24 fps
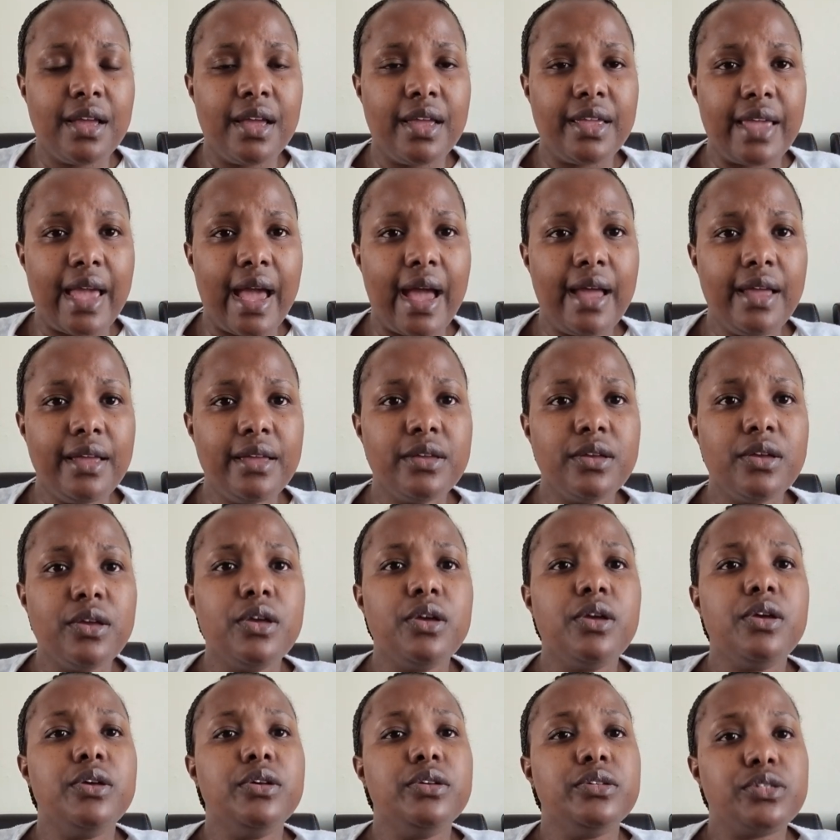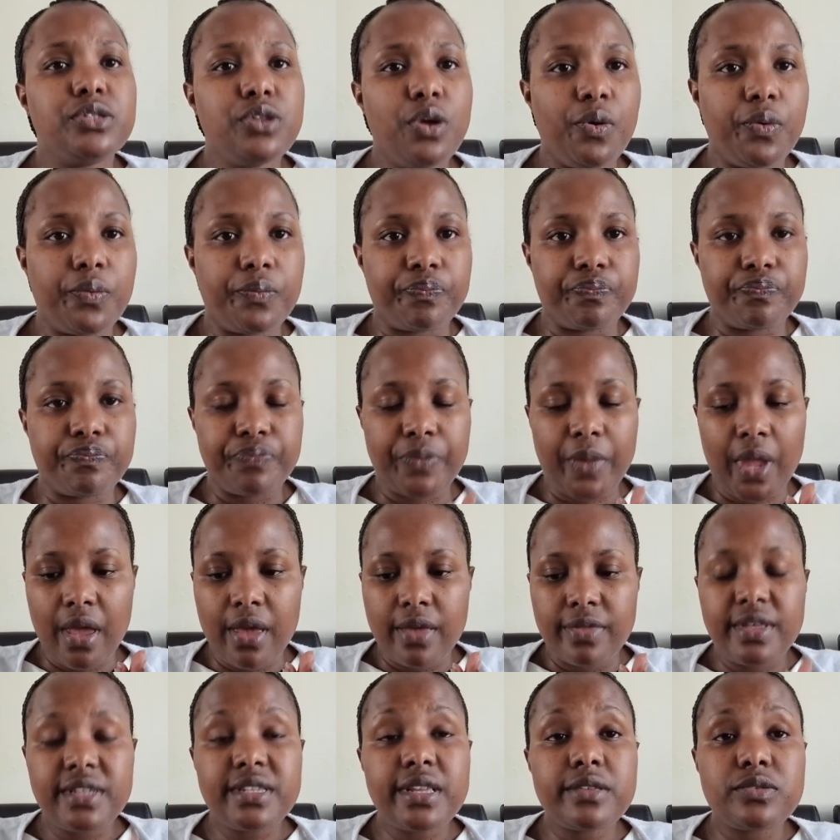Yeah? So
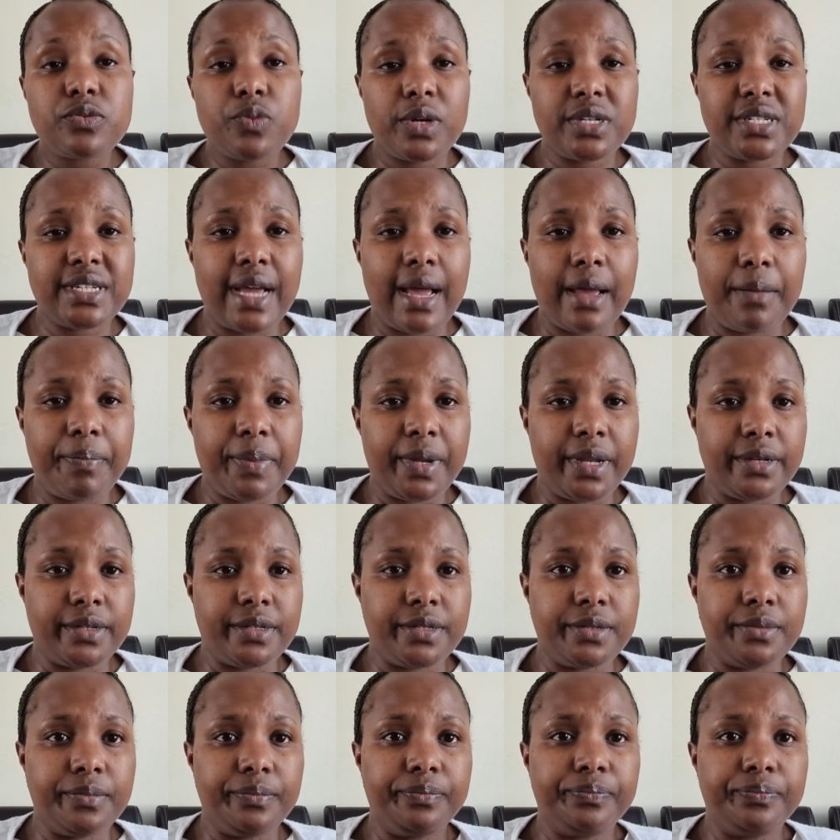this is what happened.